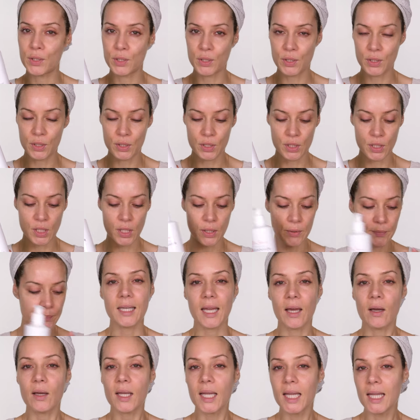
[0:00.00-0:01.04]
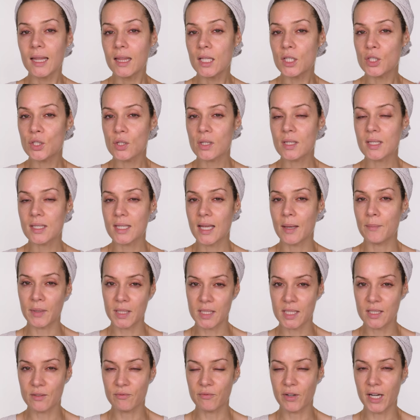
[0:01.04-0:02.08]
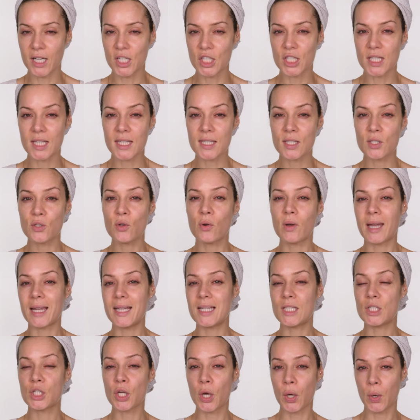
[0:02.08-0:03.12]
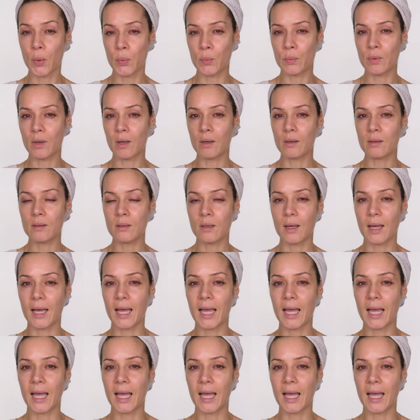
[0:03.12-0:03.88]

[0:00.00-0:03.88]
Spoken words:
Good to go. Now, in the Dr. Sam Bunting range, there's not a toner,